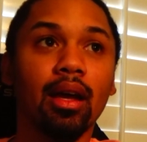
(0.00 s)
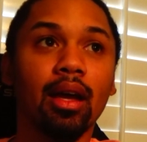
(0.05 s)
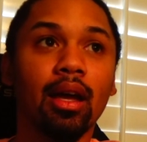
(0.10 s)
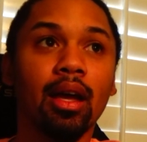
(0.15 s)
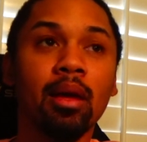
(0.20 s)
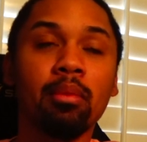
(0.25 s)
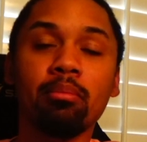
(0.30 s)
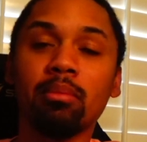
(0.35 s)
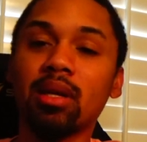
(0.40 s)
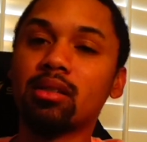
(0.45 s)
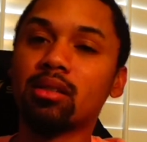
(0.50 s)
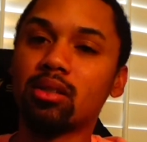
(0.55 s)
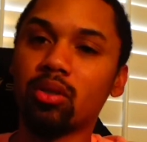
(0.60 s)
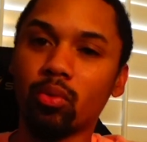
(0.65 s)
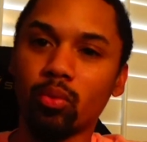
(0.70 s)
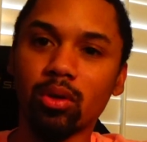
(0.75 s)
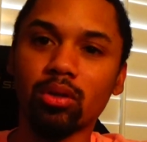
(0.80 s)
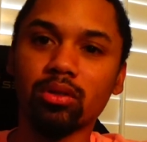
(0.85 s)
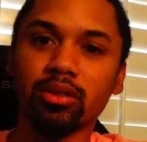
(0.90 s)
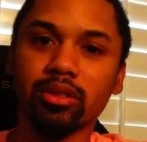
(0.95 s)
it means the
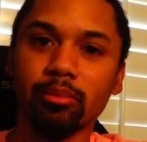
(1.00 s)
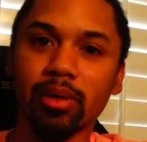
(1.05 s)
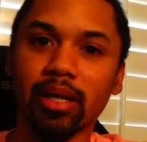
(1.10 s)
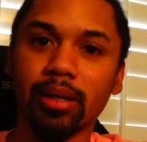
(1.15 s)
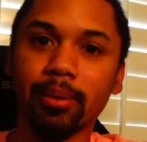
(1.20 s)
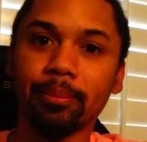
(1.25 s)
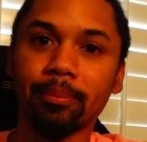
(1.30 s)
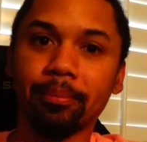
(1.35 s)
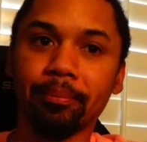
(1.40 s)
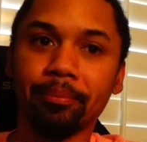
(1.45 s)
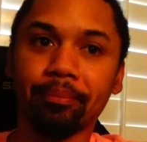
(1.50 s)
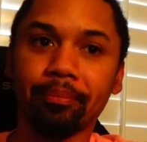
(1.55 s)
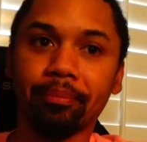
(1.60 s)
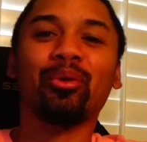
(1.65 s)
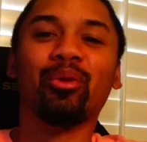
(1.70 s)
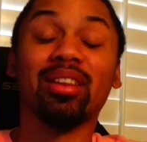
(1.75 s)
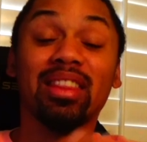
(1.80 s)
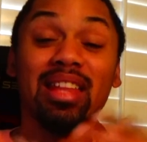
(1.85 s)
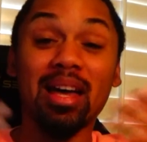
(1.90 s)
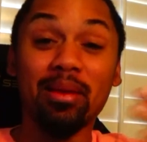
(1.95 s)
world to me.
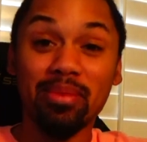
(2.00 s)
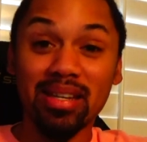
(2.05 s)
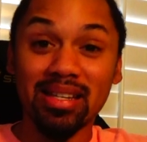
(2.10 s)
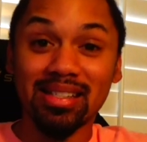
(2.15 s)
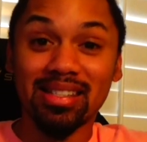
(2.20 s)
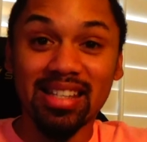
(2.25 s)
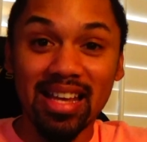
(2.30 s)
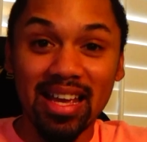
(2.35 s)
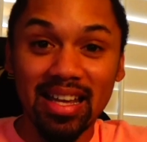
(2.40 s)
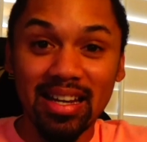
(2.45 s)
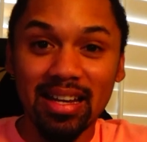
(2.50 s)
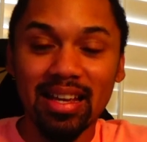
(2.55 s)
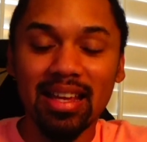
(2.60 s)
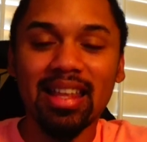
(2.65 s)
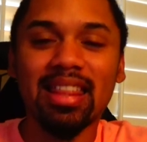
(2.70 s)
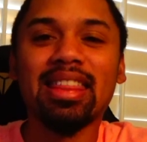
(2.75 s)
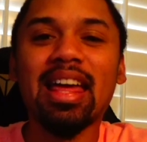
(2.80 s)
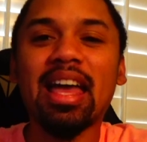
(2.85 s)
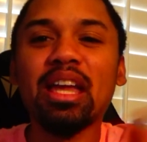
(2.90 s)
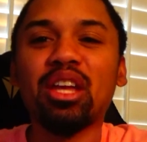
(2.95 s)
With that being said,
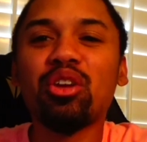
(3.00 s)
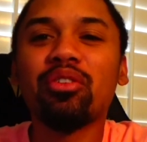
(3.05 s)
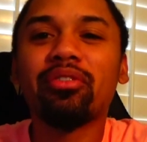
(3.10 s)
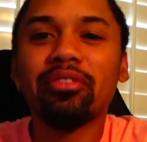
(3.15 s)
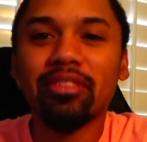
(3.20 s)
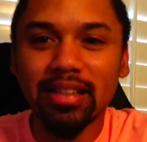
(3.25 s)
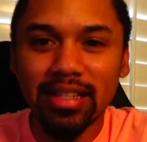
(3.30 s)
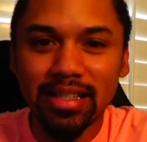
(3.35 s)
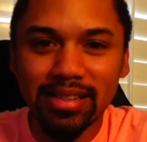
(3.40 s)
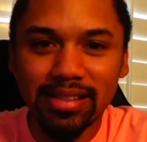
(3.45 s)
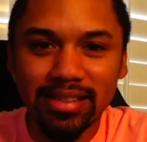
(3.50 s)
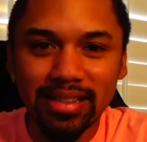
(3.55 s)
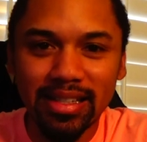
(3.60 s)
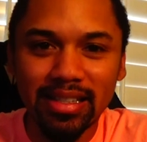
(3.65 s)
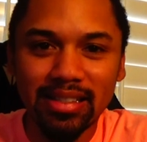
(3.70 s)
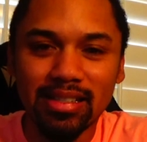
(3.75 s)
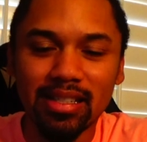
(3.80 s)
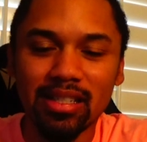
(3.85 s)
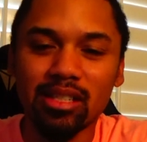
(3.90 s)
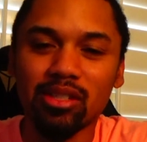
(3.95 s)
thank you for
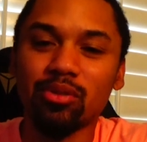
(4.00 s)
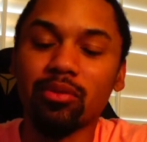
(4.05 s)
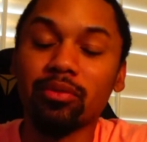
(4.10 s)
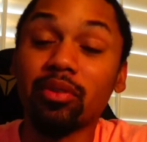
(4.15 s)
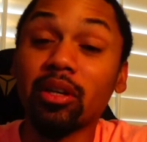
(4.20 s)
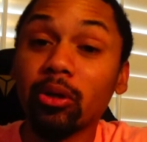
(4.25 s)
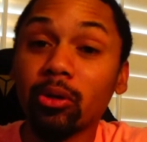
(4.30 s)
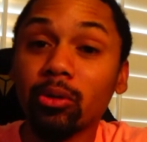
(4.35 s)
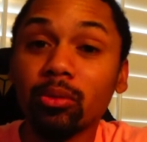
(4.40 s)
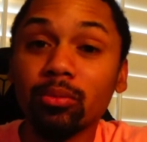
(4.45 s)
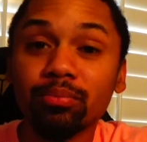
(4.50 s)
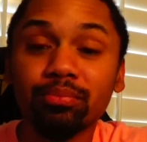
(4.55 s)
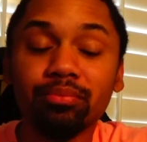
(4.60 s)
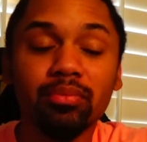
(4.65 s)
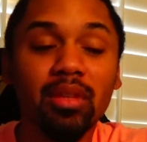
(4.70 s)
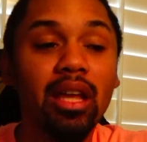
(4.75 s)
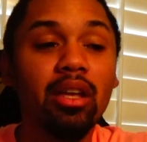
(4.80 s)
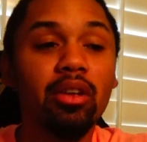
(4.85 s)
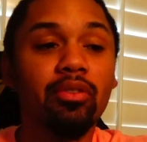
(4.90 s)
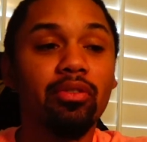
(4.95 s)
listening to this review.
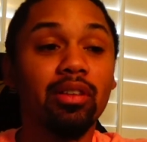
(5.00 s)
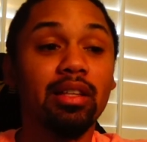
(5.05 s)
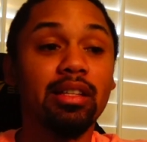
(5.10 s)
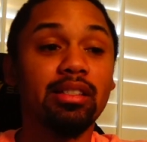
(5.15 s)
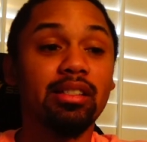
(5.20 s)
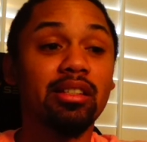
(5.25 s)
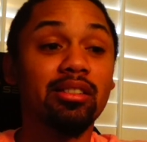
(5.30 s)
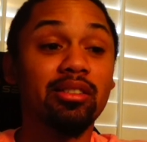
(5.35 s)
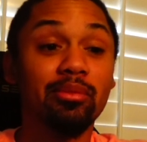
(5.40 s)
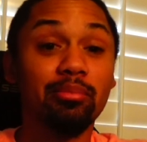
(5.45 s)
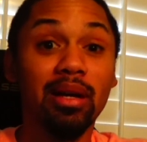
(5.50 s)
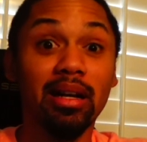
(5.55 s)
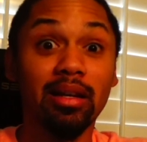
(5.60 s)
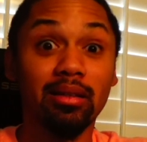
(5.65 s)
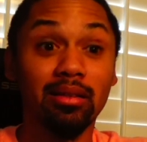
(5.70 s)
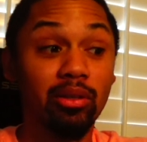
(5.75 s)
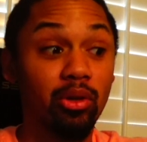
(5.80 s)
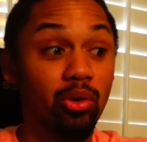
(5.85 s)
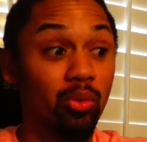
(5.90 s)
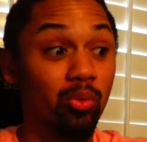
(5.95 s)
Thank you for listening to my
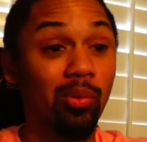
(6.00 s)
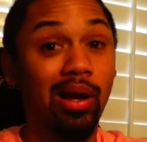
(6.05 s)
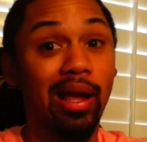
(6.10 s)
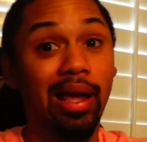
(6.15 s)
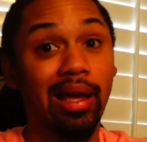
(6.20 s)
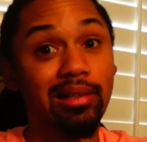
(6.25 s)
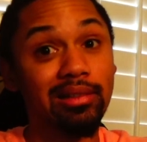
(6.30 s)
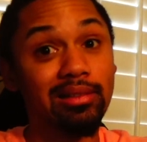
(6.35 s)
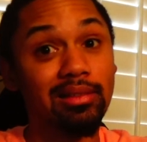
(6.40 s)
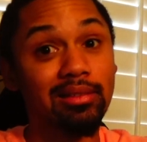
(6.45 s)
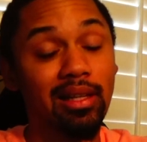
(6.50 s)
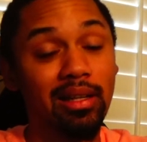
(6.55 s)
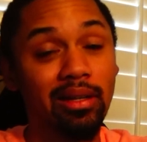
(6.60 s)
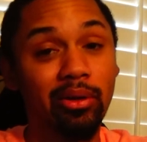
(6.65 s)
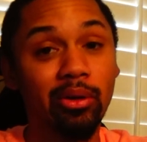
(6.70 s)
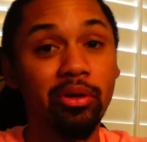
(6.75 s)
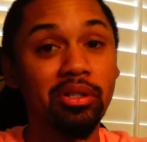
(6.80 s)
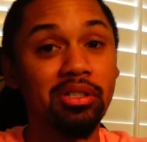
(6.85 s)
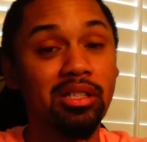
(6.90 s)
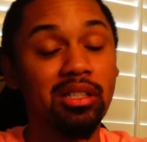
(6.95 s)
little rant. I
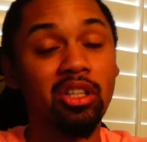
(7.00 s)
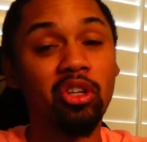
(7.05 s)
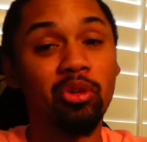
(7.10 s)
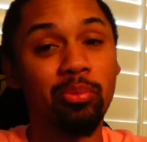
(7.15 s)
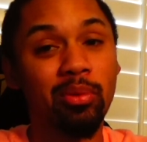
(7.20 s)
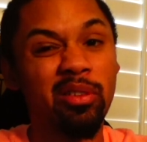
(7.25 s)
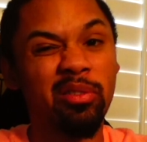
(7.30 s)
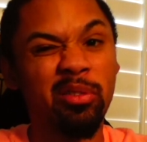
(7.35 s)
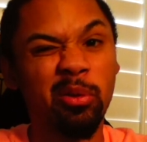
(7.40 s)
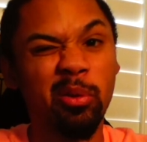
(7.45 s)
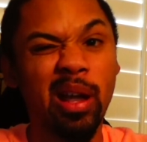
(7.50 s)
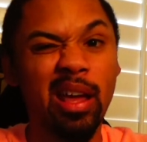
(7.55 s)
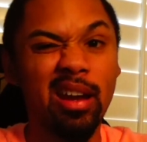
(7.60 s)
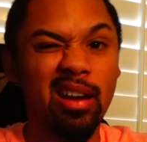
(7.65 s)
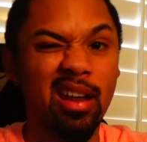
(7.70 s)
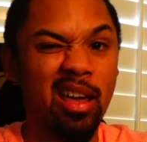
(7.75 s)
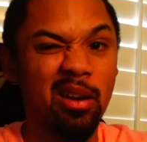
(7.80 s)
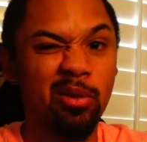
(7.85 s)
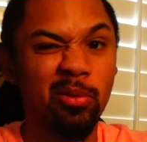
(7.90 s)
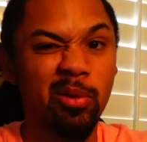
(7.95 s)
know it was a little bit of a rant
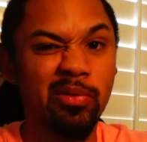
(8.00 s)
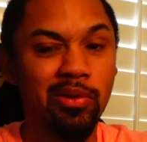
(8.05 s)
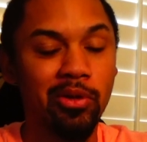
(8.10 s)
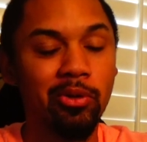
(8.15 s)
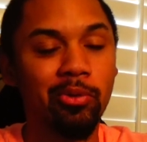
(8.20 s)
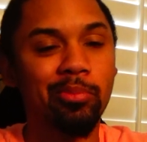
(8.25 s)
and a review,